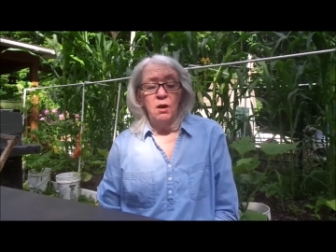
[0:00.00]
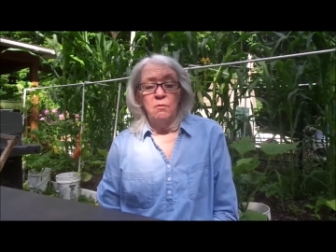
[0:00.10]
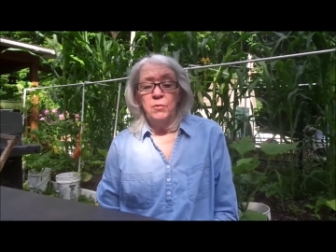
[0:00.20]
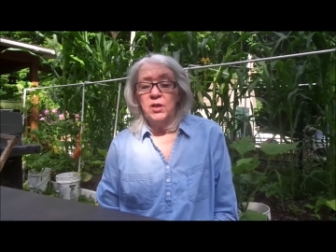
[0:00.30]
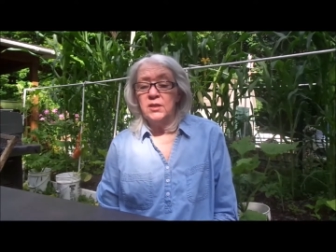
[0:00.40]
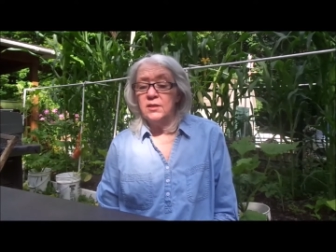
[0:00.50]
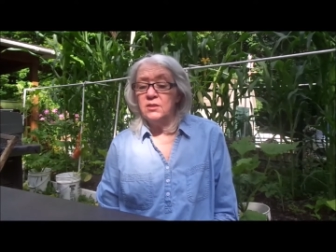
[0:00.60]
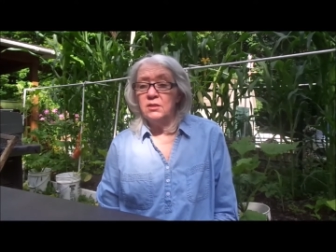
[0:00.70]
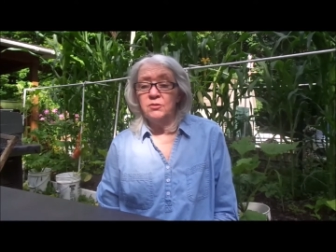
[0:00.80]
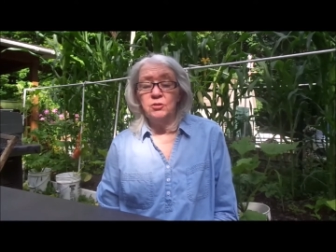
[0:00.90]
But easy
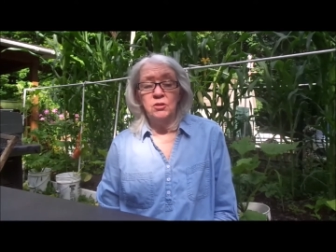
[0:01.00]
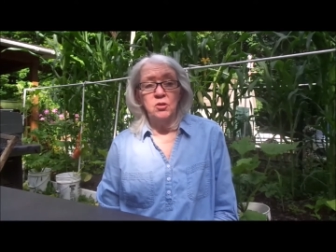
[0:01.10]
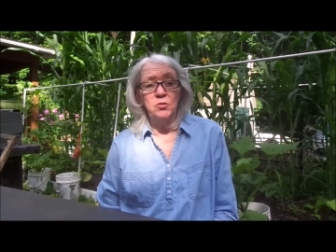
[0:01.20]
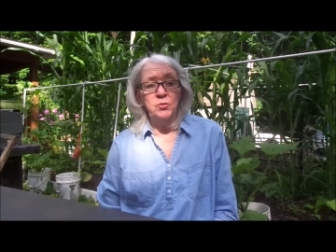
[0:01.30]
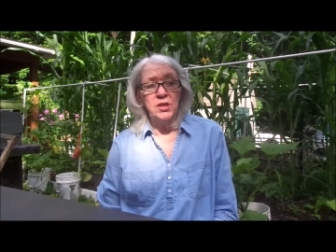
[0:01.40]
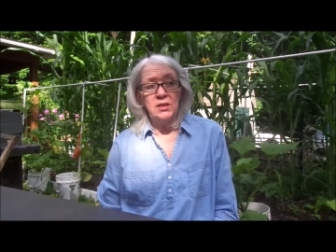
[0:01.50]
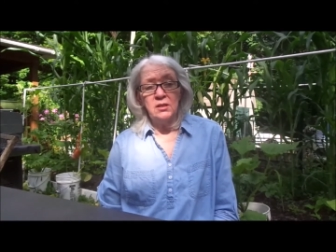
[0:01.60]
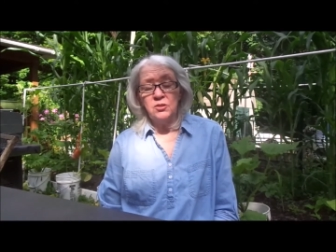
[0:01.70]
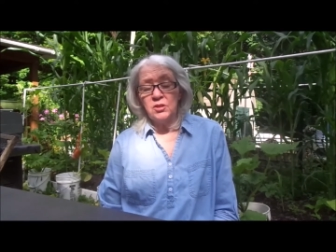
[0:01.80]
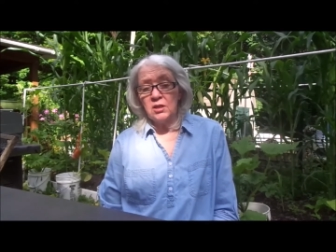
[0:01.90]
enough to grow. They need a
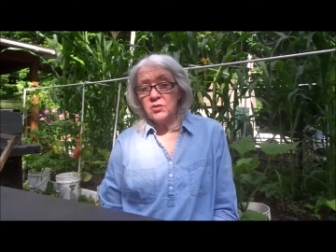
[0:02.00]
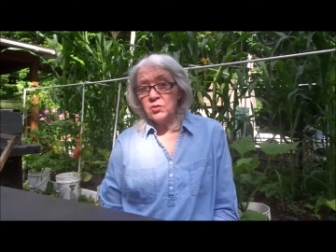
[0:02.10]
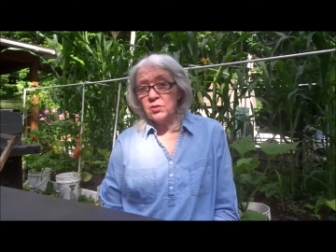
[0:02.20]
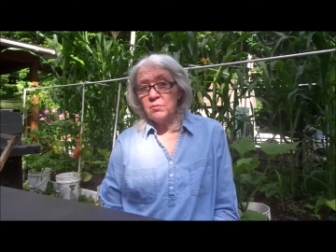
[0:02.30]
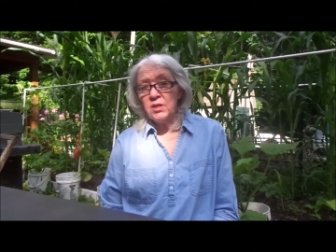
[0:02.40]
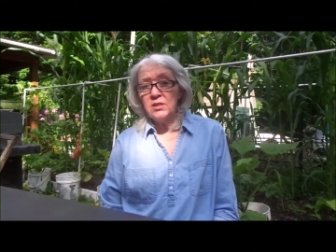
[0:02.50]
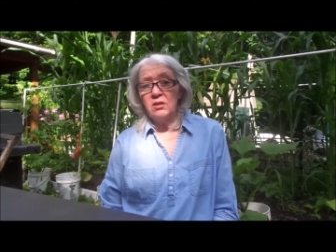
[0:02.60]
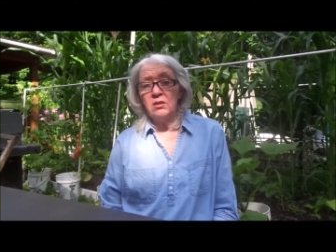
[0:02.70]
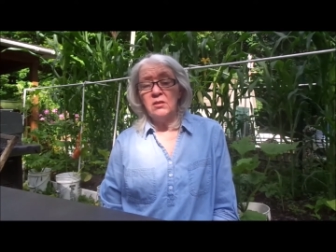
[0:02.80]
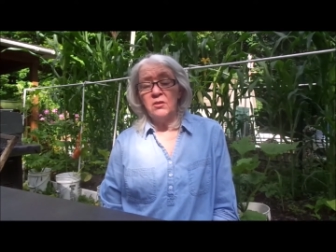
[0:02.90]
trellis or something, that
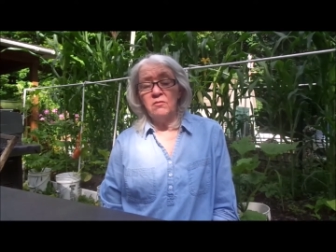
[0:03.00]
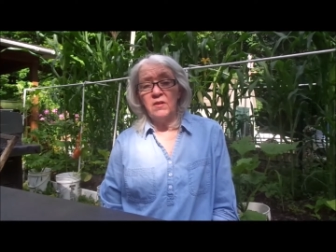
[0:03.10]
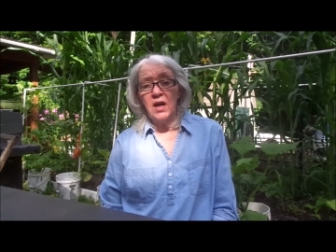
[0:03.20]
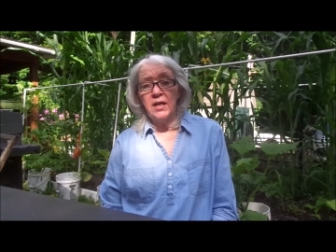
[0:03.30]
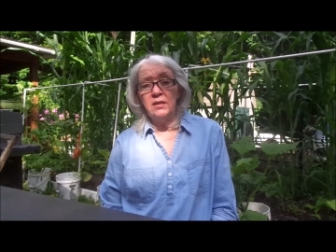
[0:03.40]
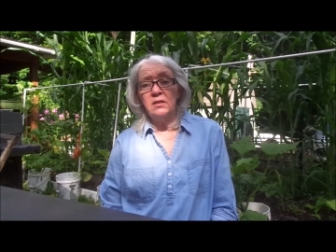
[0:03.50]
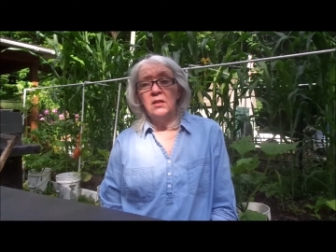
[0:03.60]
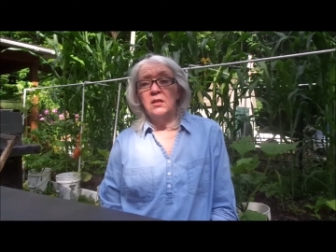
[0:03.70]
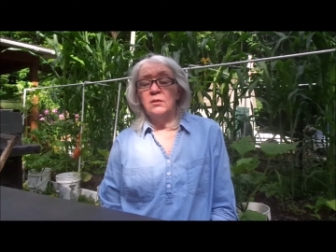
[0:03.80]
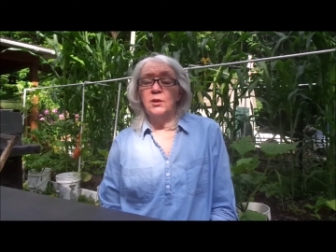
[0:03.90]
another vine,
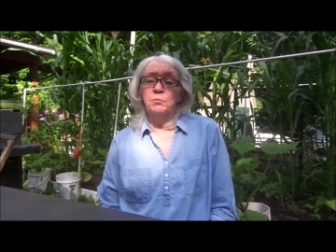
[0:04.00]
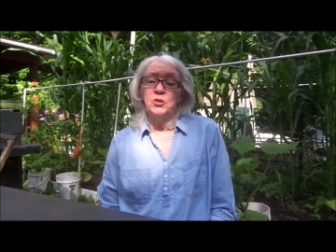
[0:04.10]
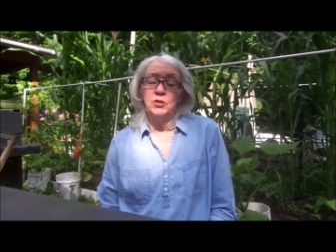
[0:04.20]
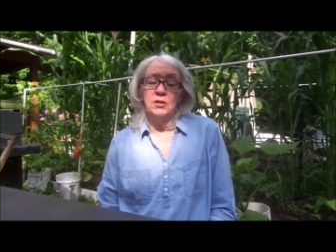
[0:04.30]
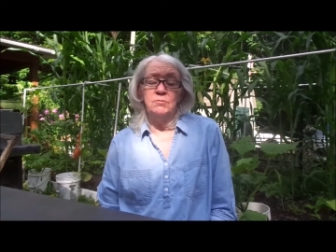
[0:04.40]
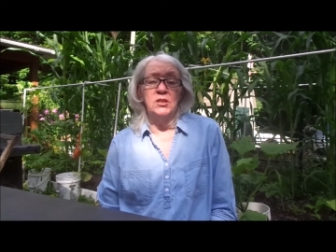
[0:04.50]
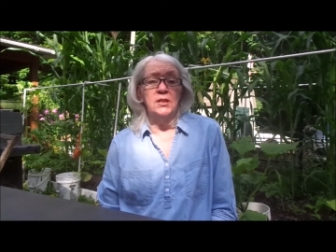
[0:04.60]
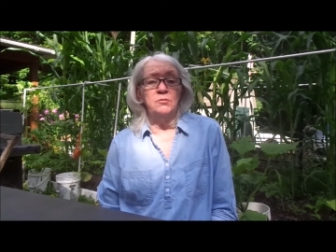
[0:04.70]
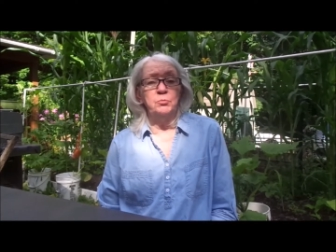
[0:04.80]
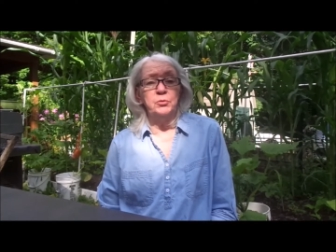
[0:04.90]
keep it trimmed
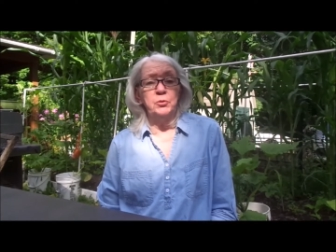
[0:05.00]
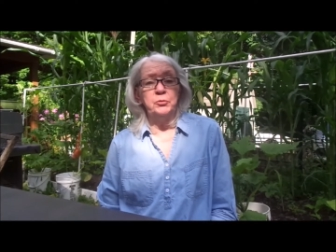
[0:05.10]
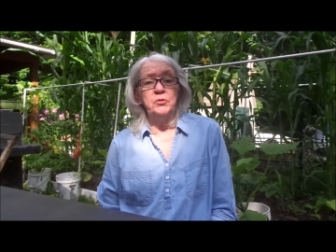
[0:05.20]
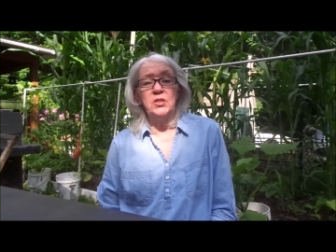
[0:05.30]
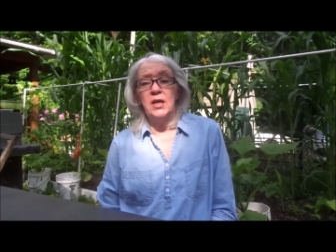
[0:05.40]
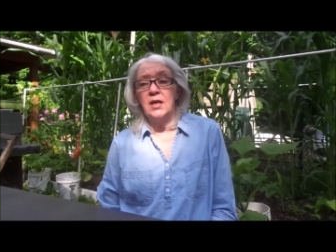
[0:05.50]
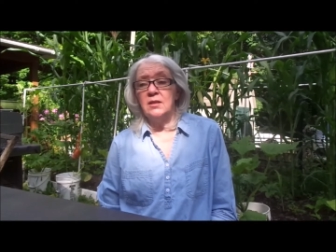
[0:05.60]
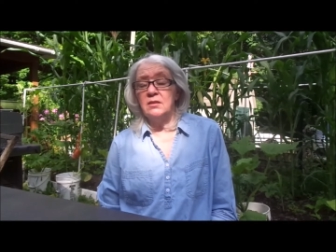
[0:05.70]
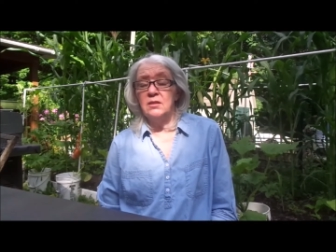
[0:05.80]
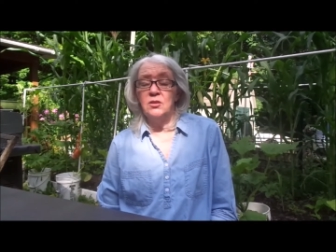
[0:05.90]
again, pruned,
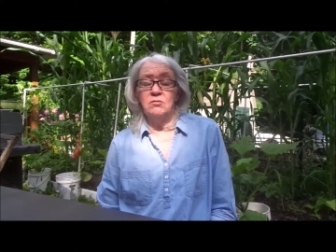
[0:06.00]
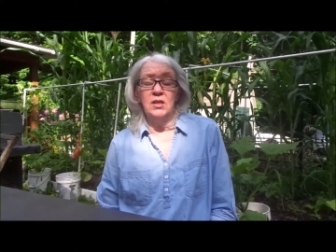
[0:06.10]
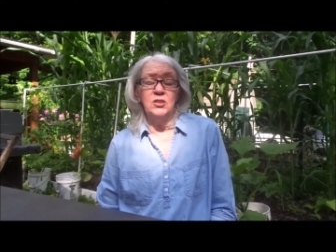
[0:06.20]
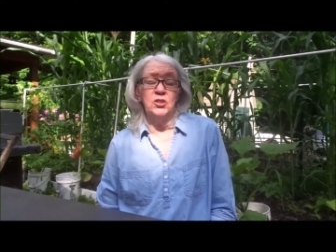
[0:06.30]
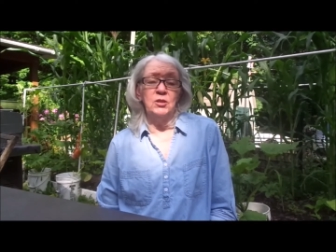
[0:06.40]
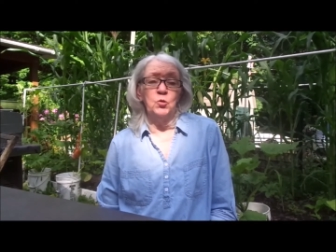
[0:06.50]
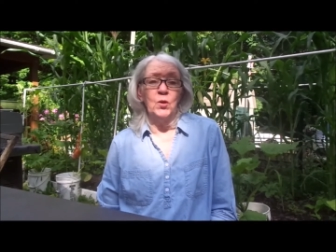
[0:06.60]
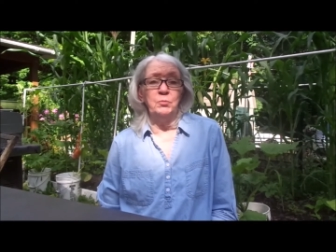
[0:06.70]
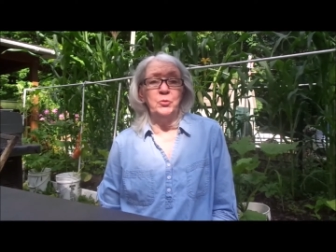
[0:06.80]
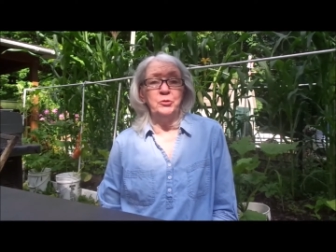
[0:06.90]
and they're actually
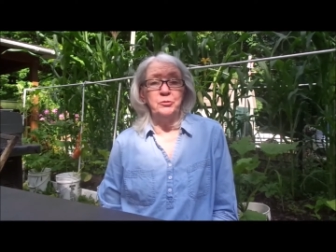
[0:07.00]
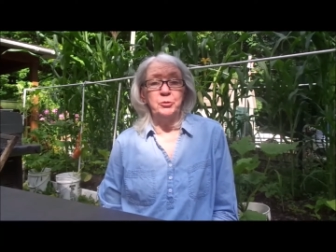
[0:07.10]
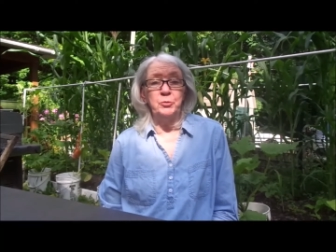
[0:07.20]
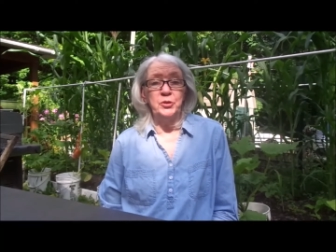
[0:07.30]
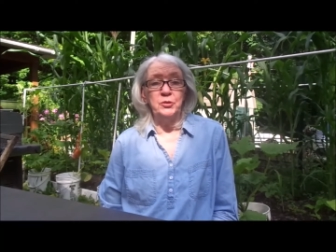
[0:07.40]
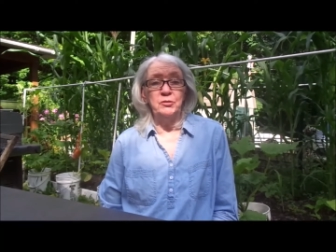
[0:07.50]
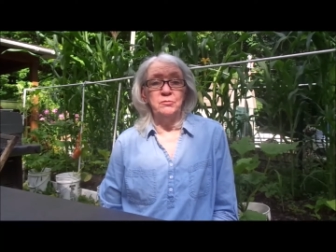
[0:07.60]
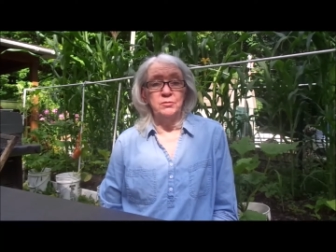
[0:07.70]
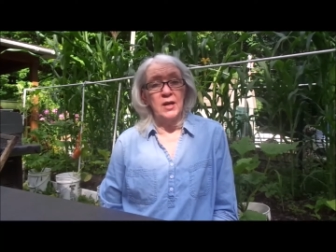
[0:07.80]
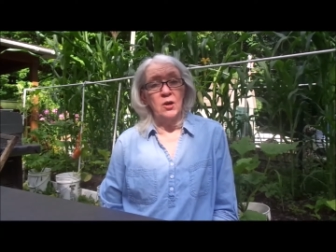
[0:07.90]
quite beautiful when they're in
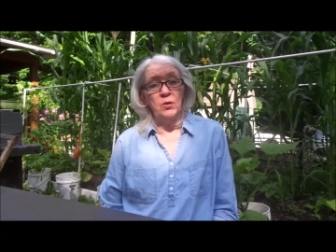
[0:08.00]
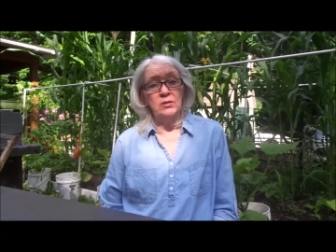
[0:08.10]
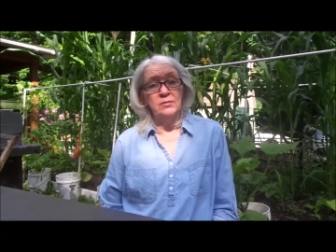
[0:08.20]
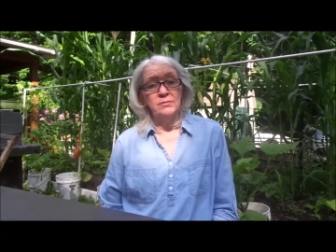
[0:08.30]
flower.